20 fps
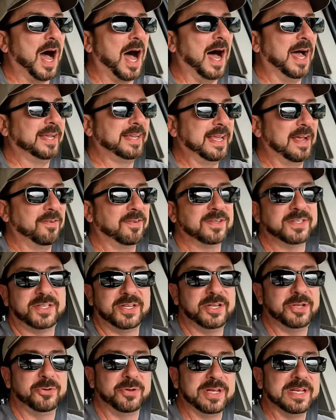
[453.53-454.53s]
I
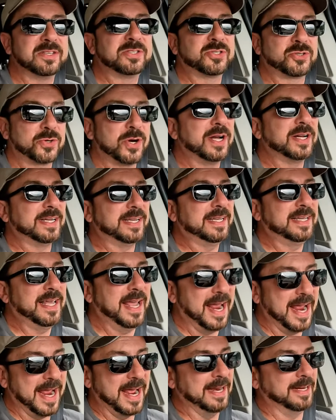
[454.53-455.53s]
guarantee you his truck
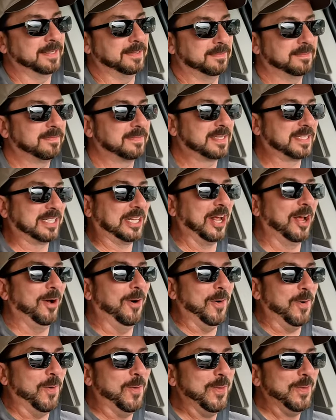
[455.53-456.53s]
can. So
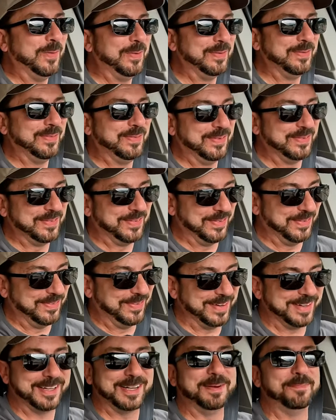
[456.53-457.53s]

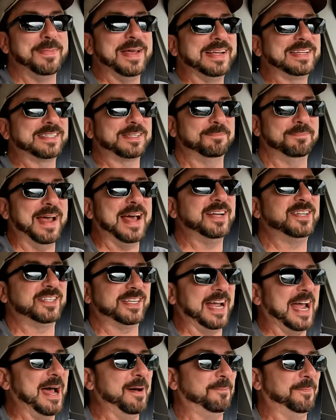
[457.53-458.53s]
we're gonna make some magic
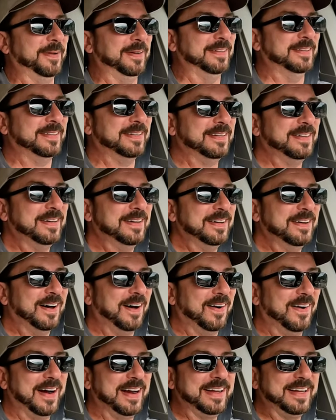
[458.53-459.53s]
happen.
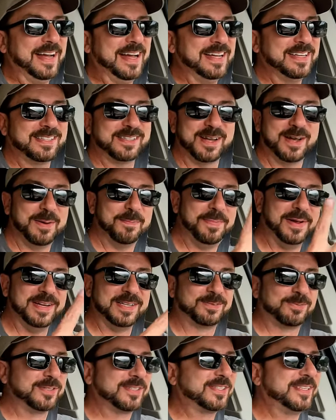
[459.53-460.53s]
All right, guys,
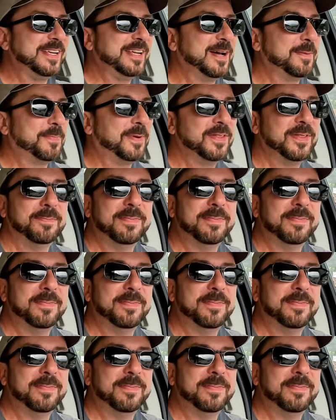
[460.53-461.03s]
peace. We'll see you up on